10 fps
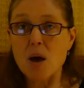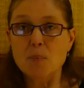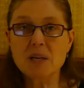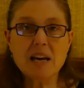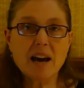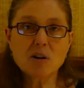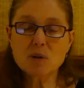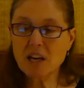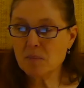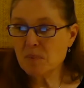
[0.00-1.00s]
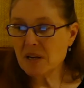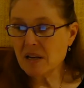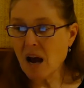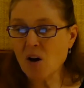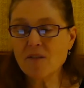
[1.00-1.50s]
Piano can
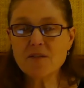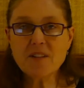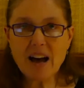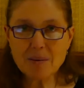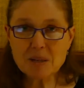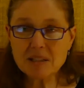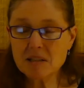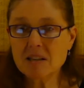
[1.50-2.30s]
be a fabulous